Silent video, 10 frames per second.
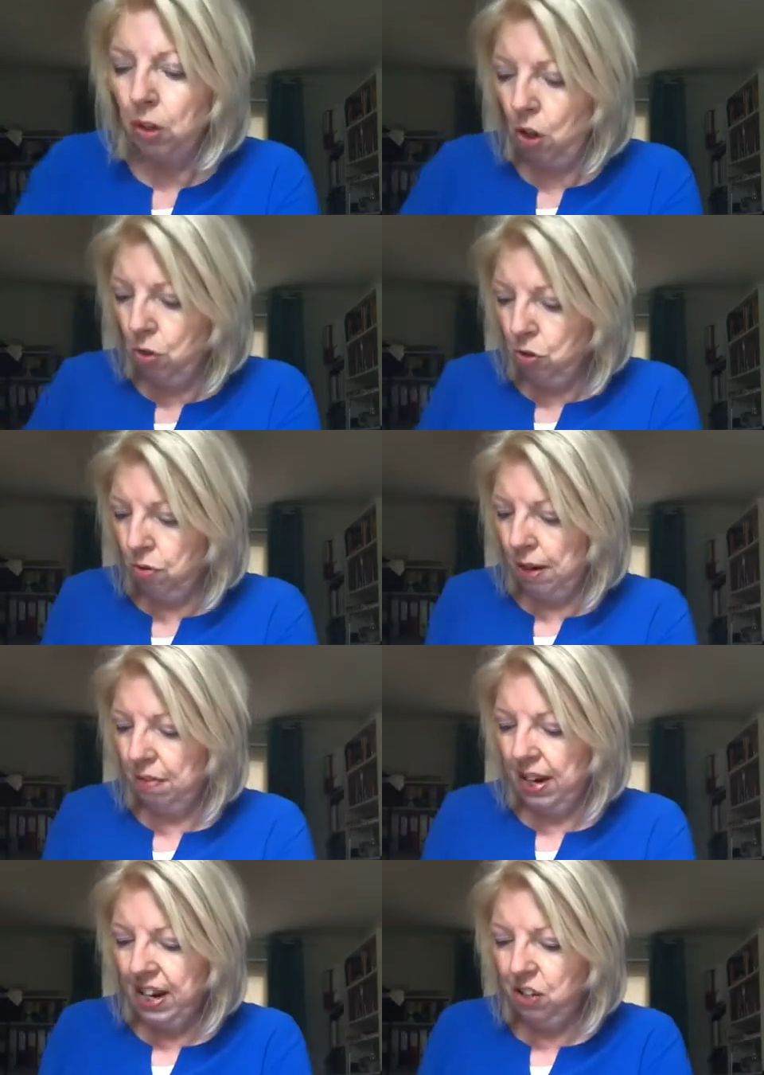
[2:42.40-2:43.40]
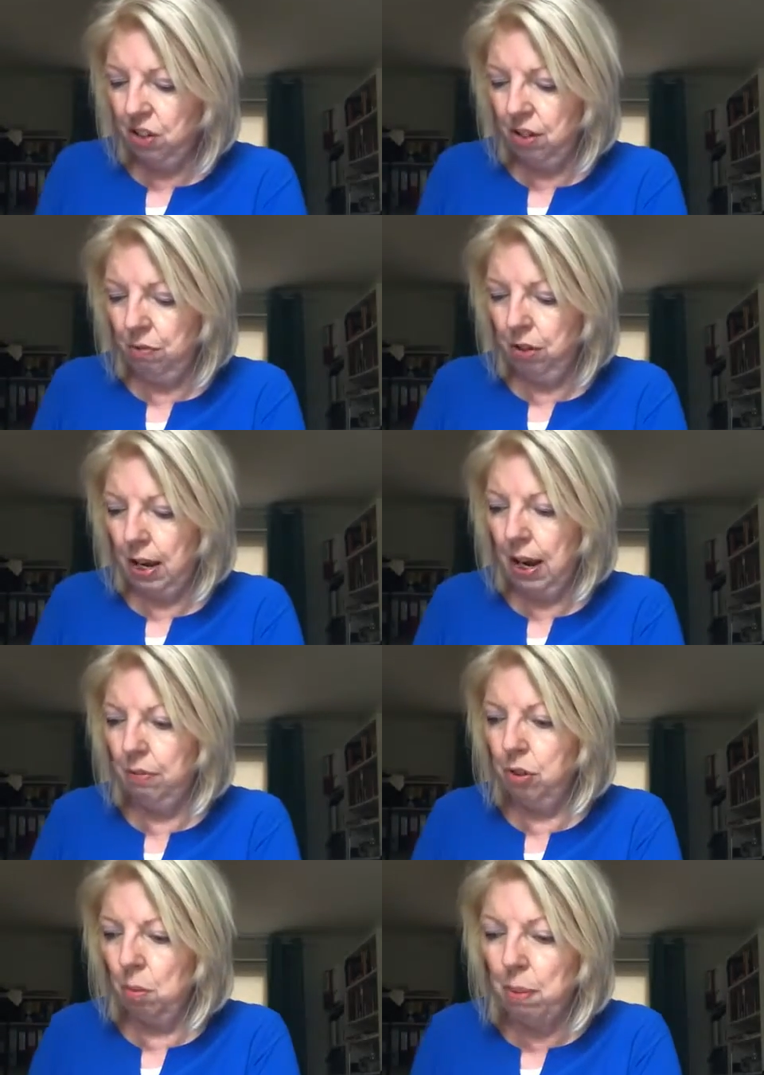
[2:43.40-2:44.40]
Go to Revelations if you
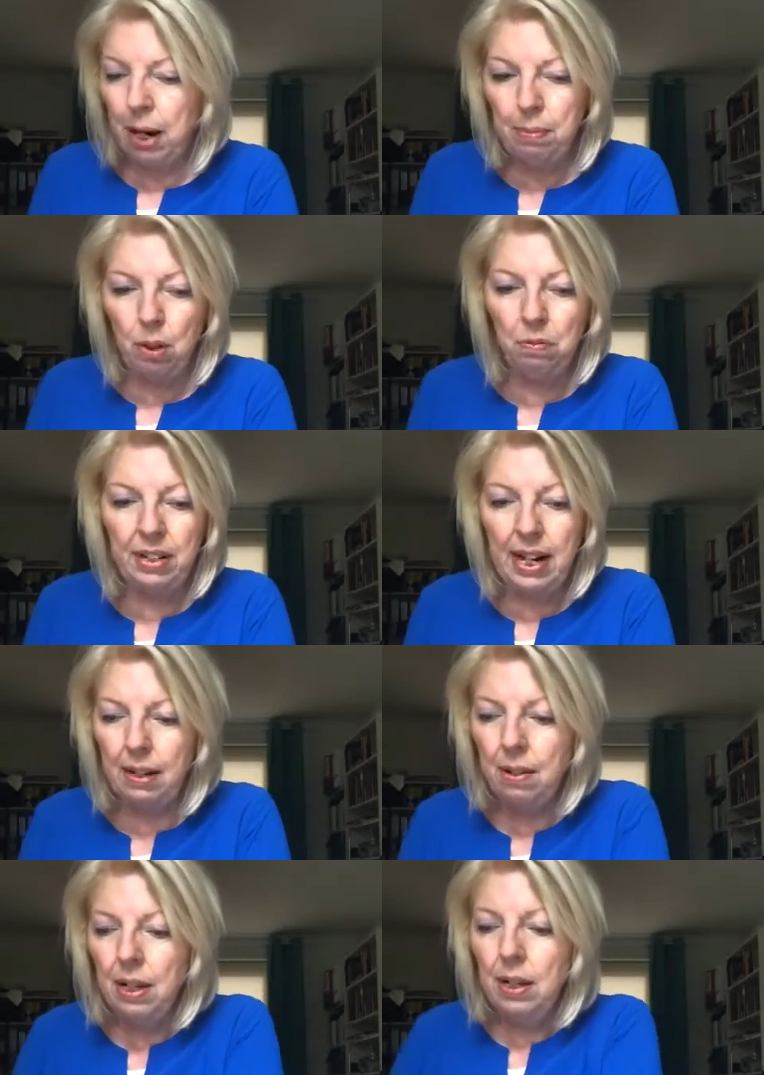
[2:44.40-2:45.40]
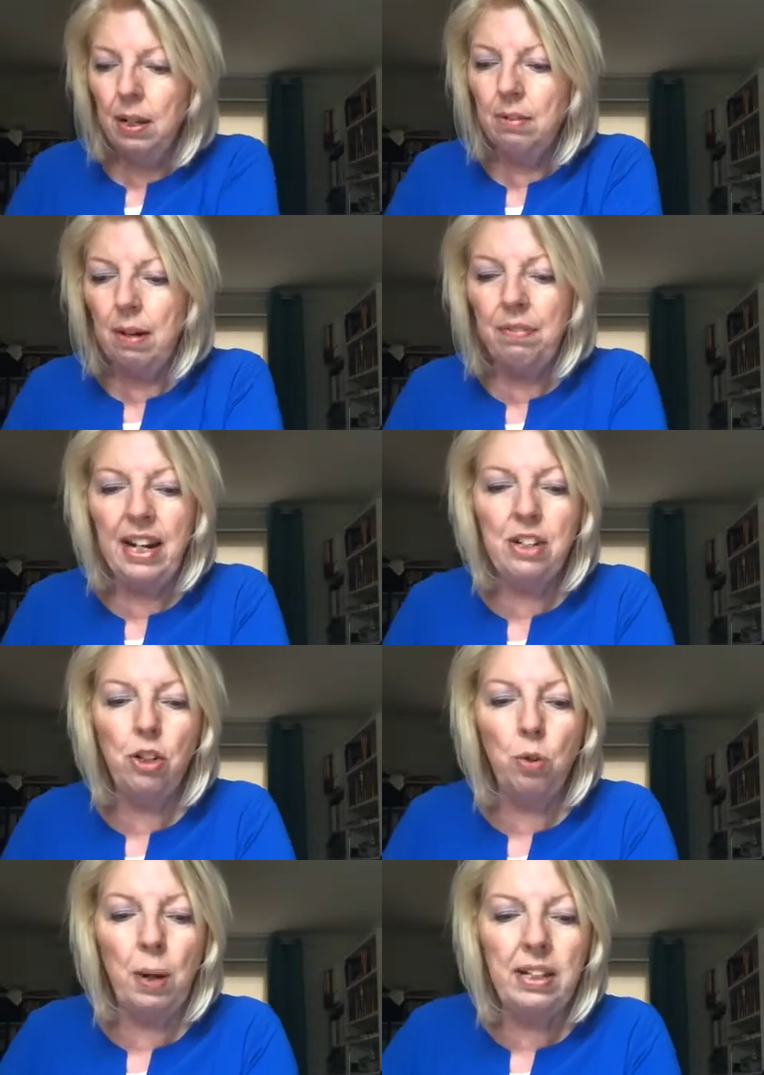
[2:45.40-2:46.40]
have your Bible over there.
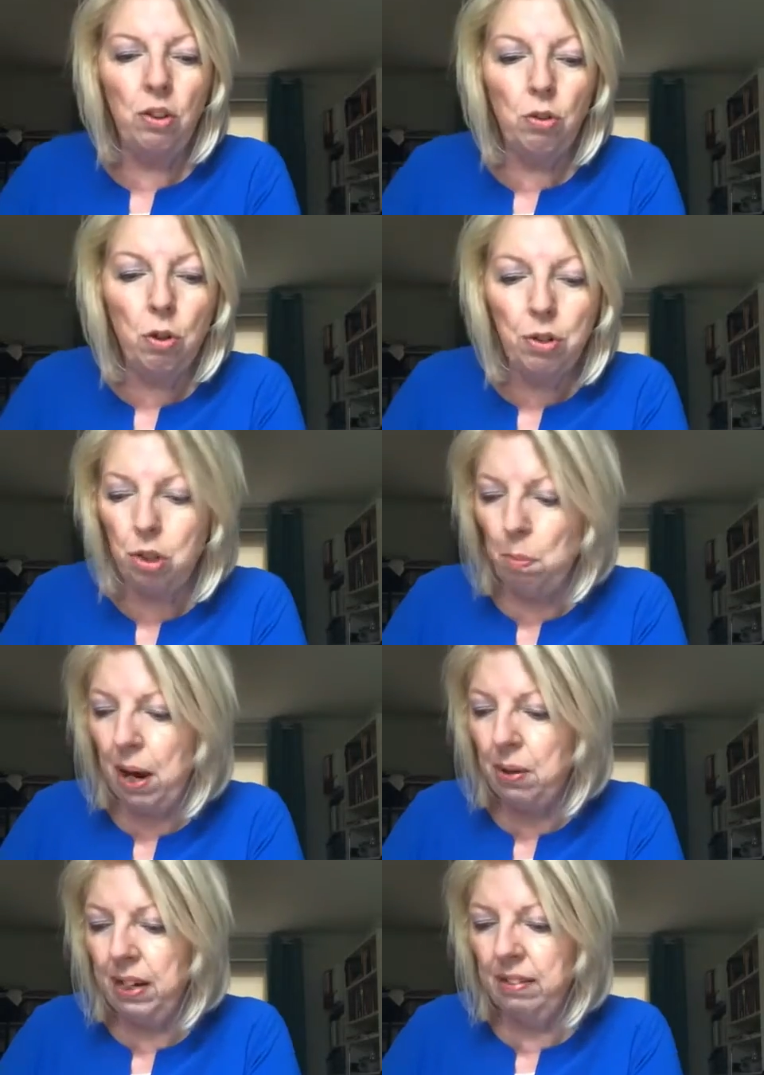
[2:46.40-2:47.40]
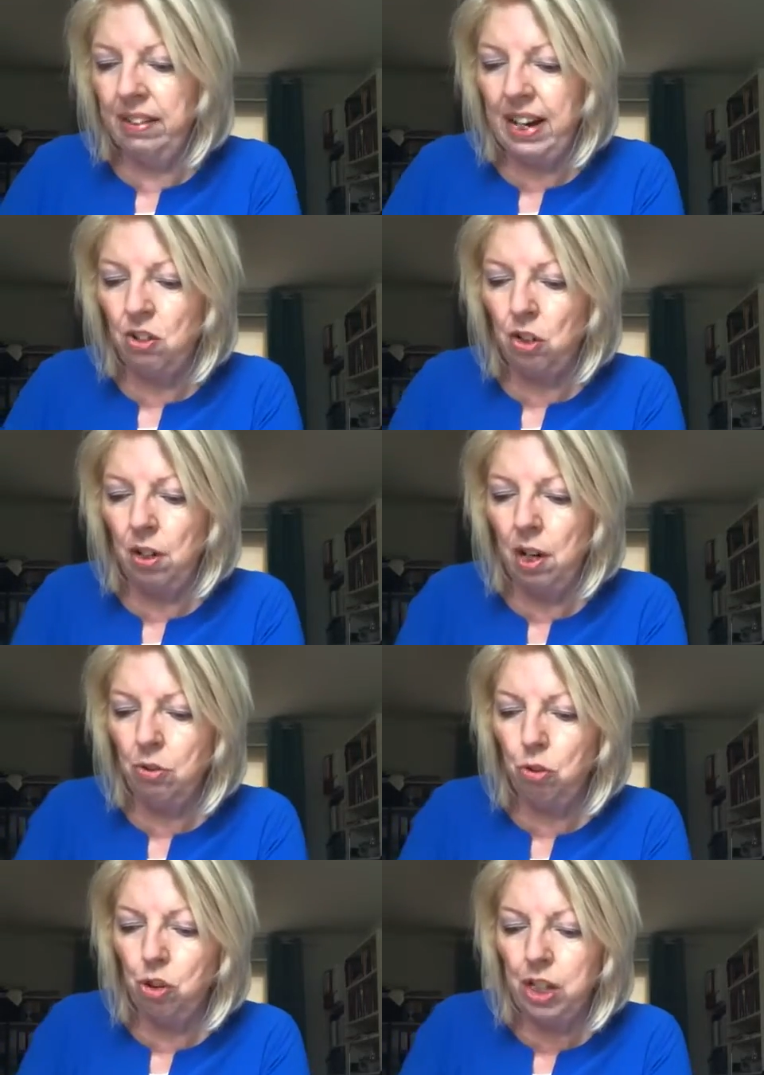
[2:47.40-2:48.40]
Revelation 20 talks about it, and there's a
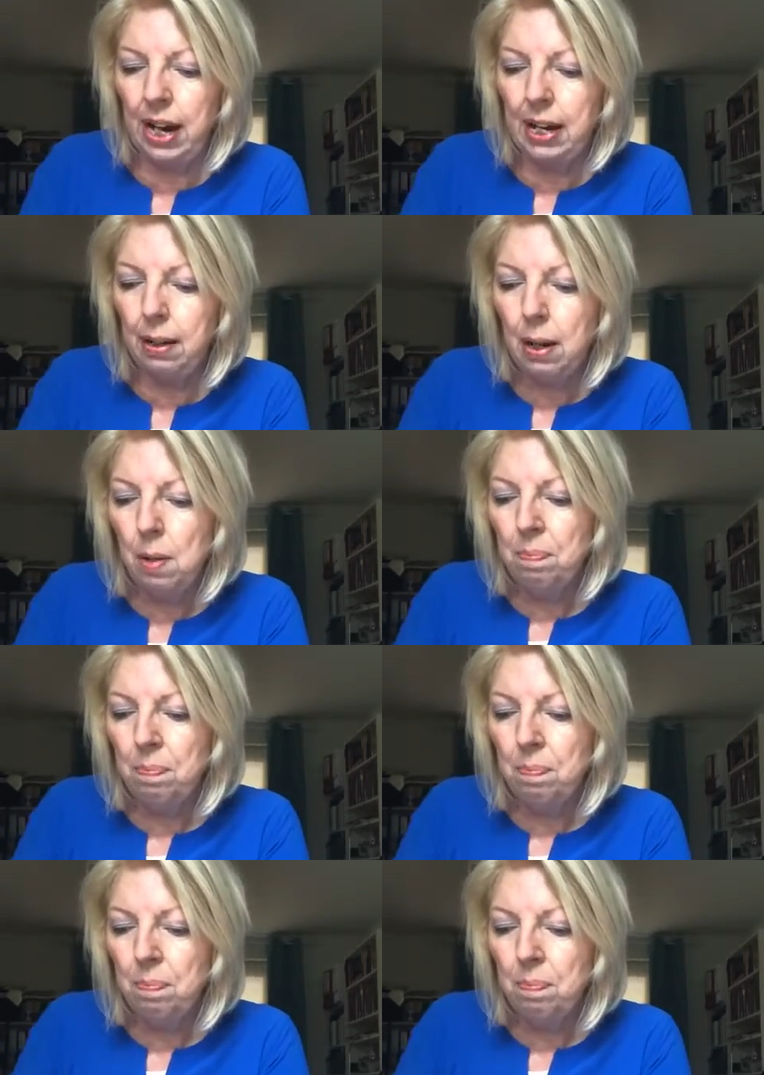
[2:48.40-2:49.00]
lot to share.